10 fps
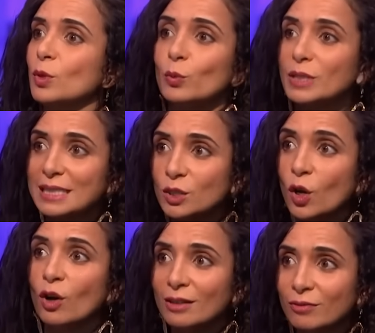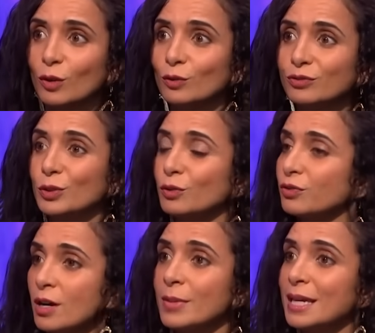We did not evolve for
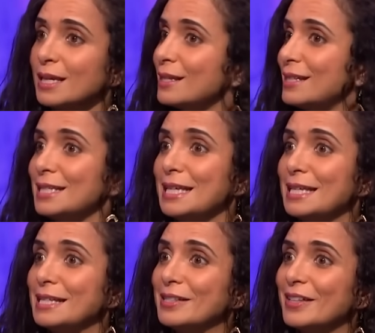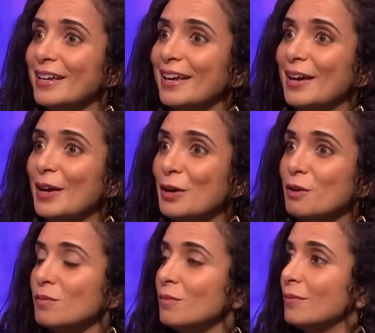farming cities,
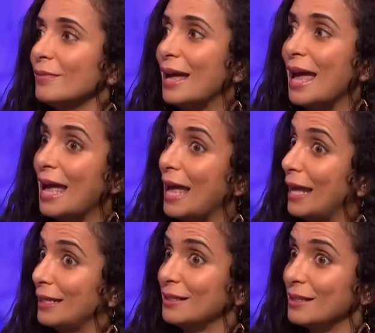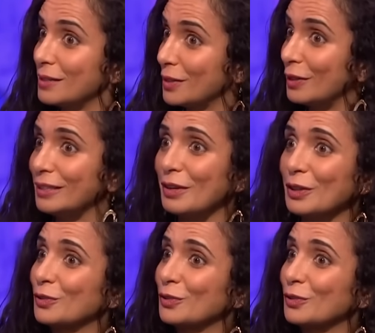um, and certainly the last